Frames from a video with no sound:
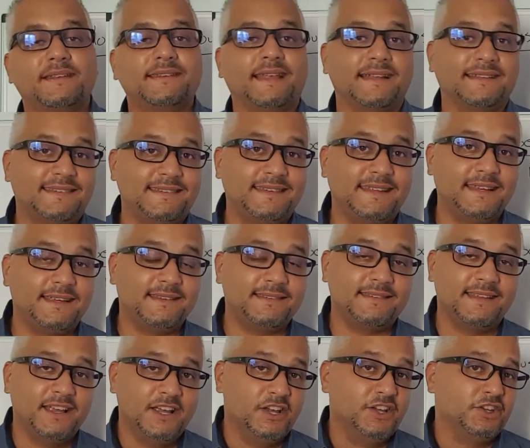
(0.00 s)
is at
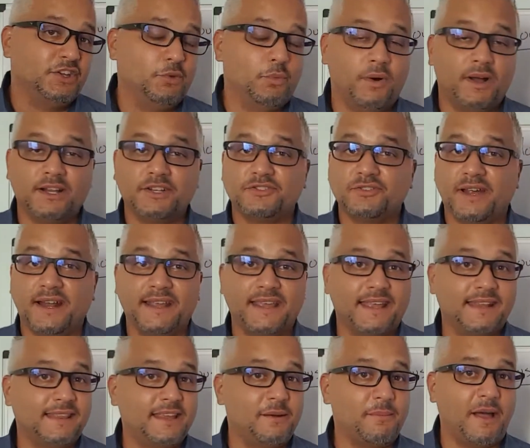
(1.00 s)
6, you want to try to
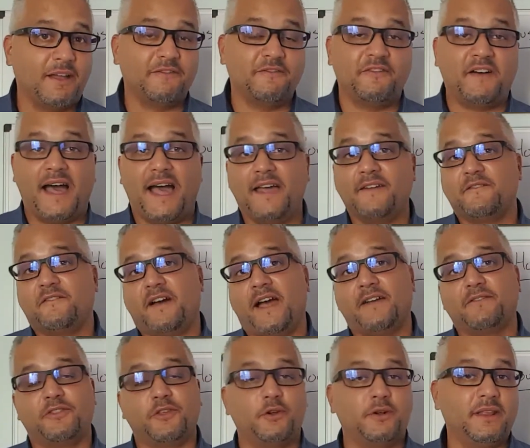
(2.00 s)
get there by
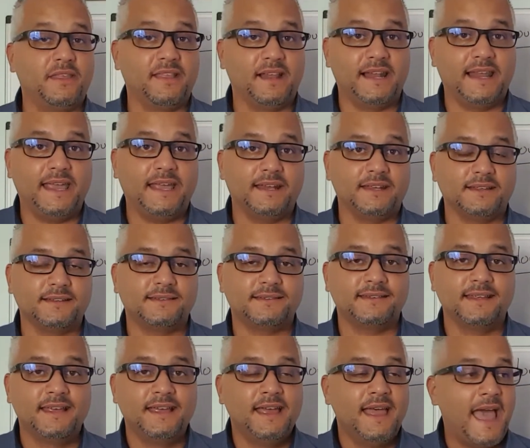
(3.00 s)
5:30 the
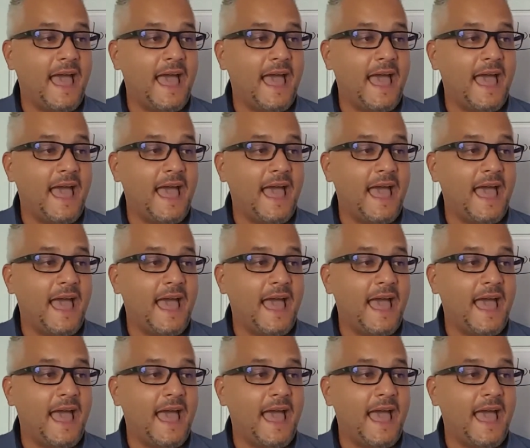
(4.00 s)
latest,